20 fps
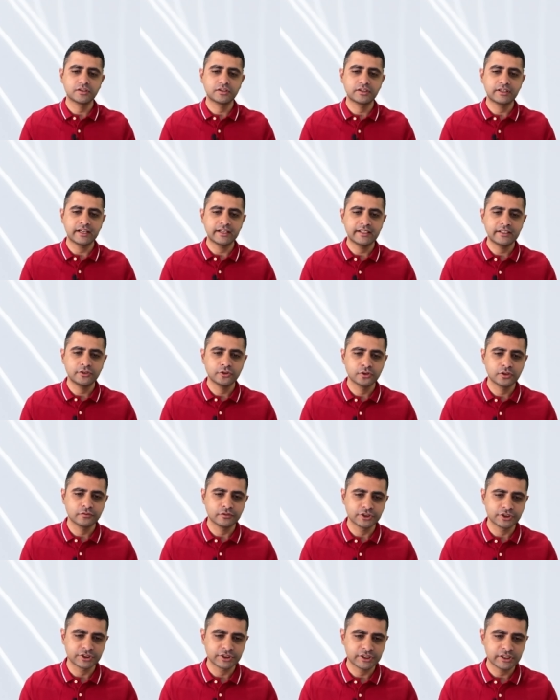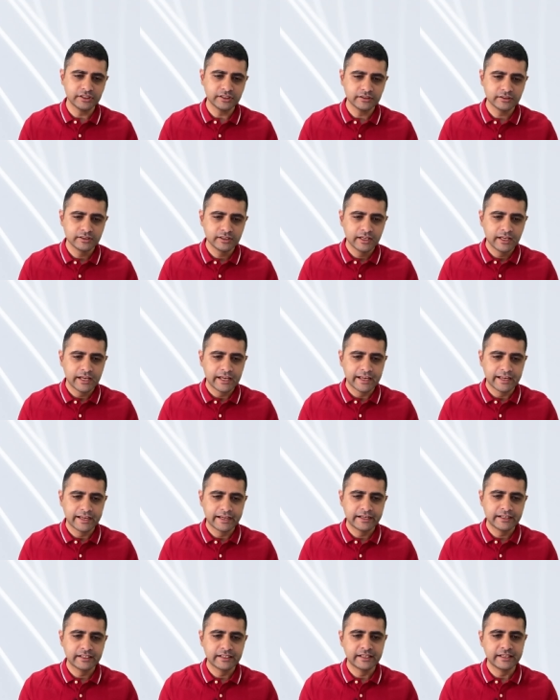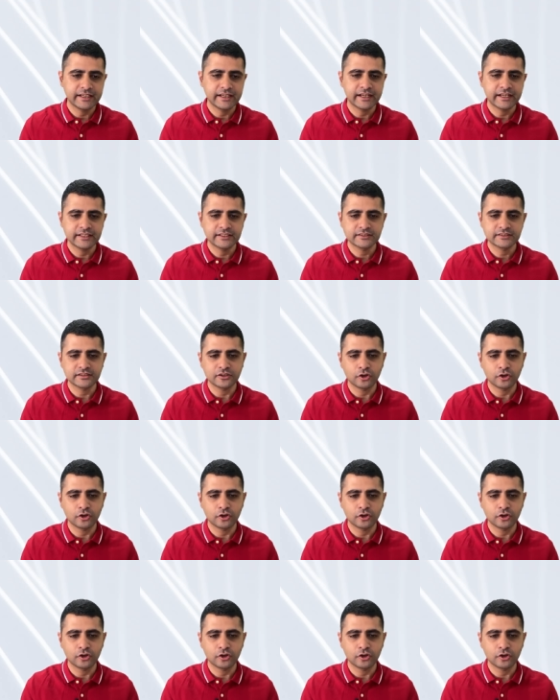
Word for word: Delhi University, and he has